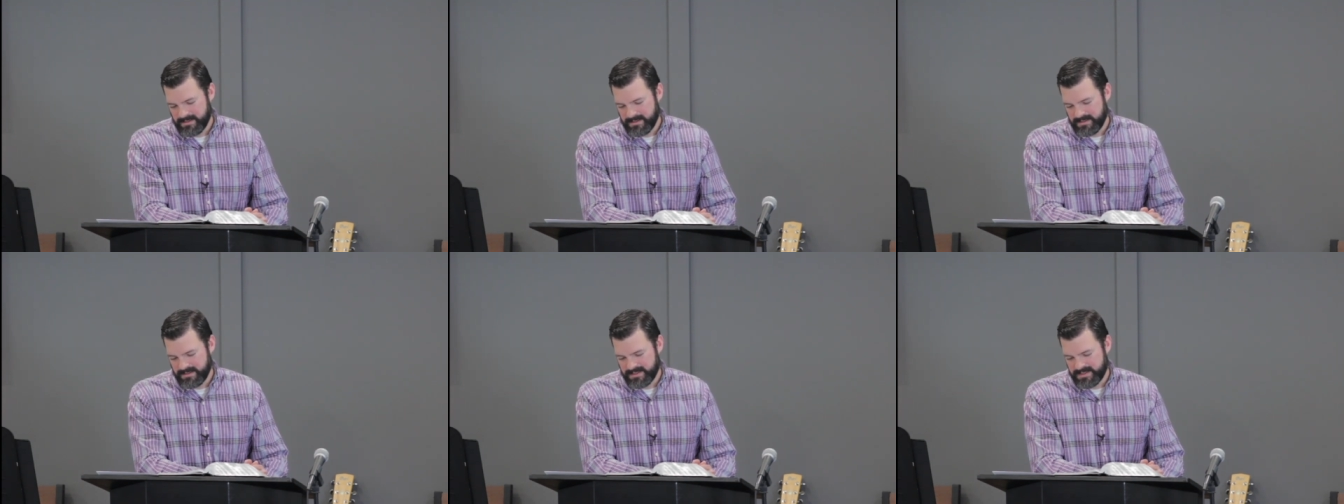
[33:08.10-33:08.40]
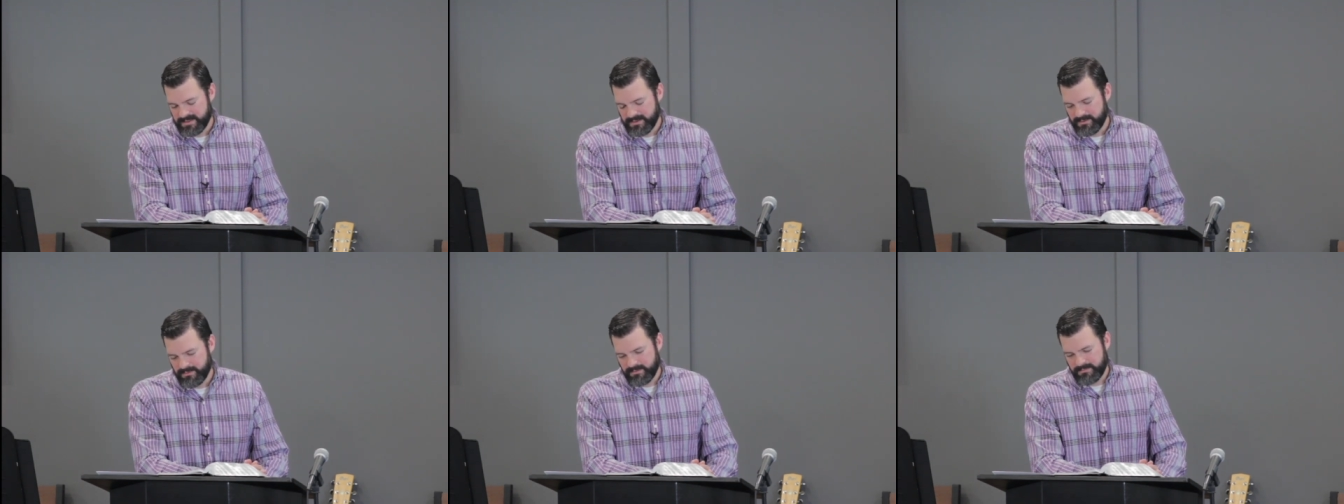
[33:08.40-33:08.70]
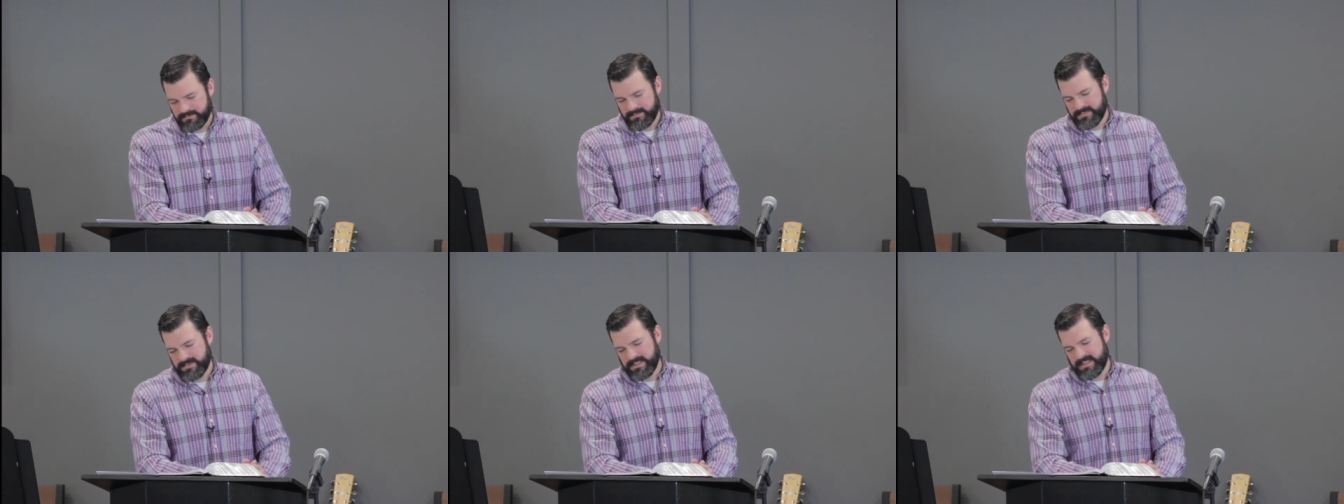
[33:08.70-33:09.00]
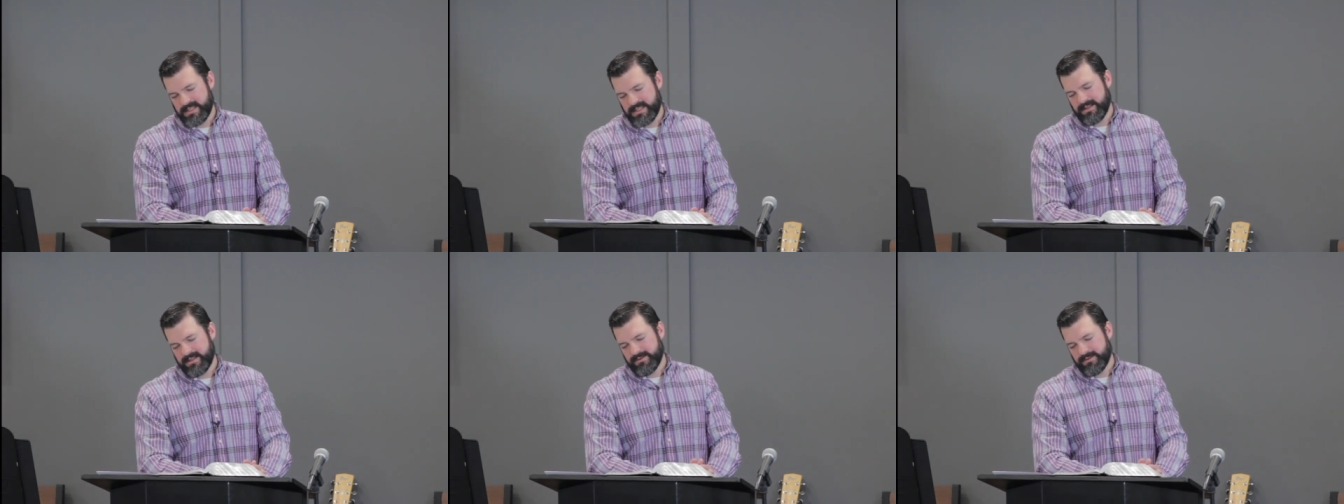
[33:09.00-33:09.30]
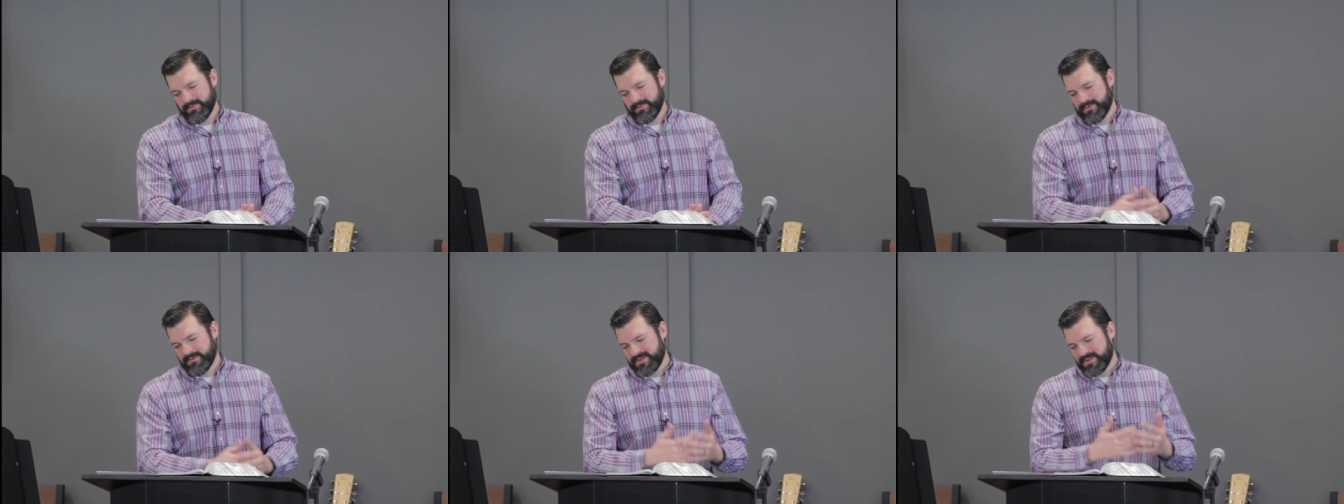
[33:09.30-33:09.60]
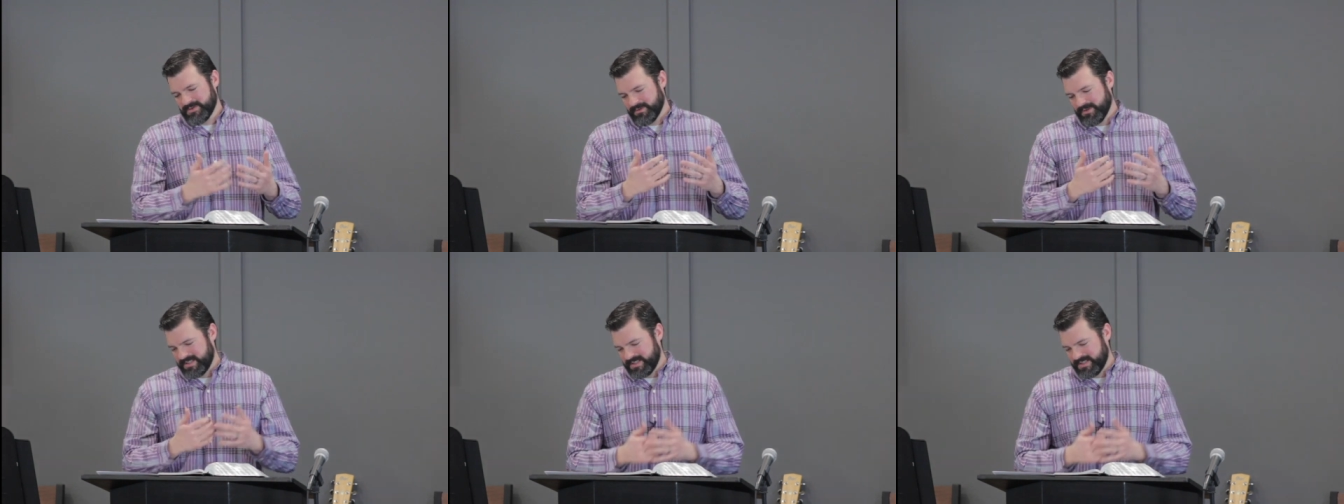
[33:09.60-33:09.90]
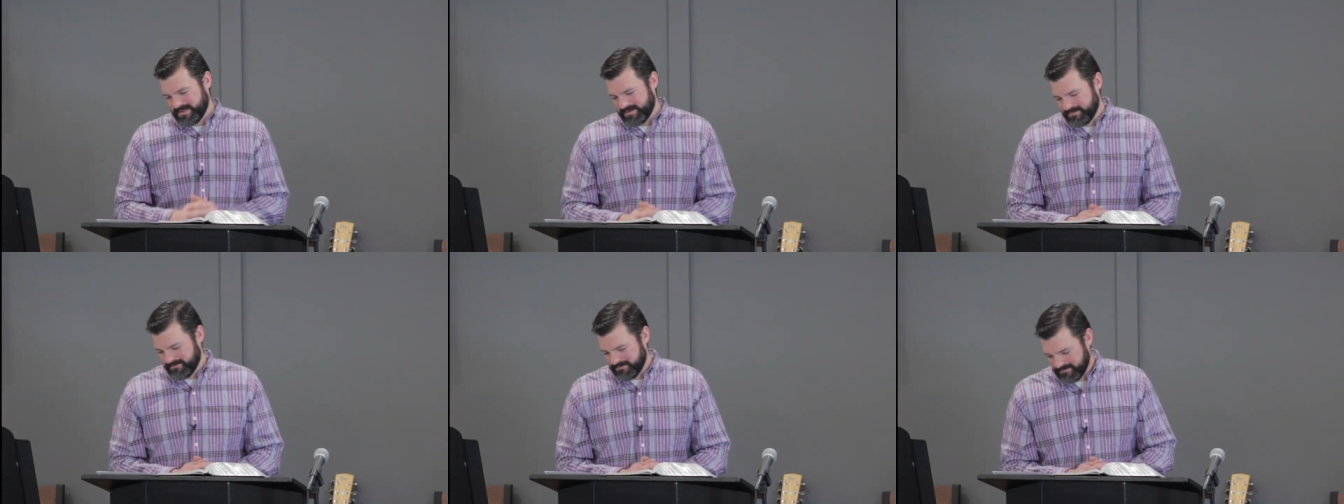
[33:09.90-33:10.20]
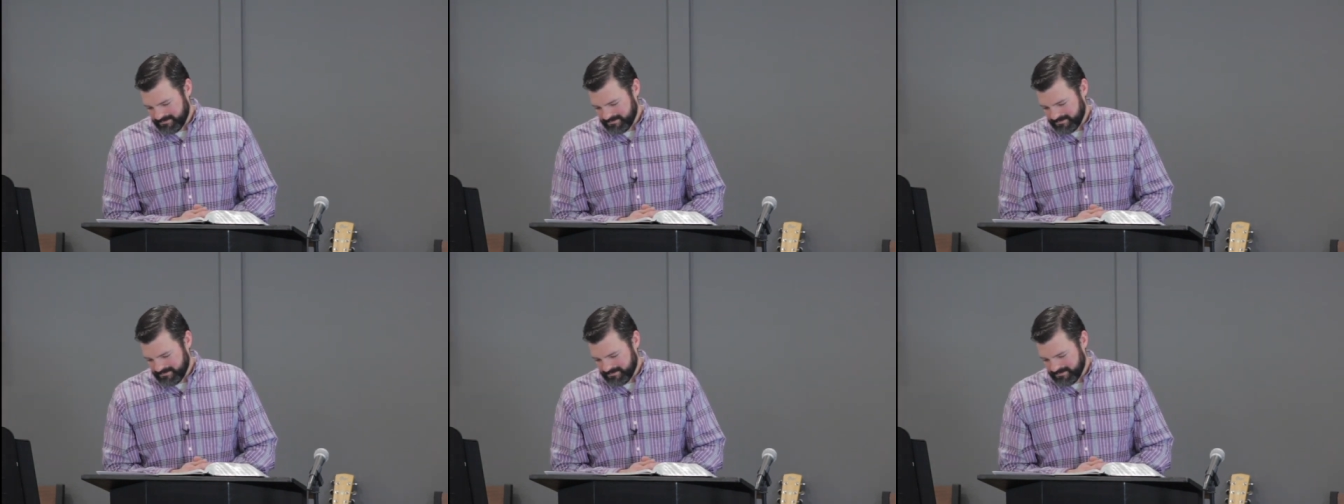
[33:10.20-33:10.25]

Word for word: And so uh, we rejoice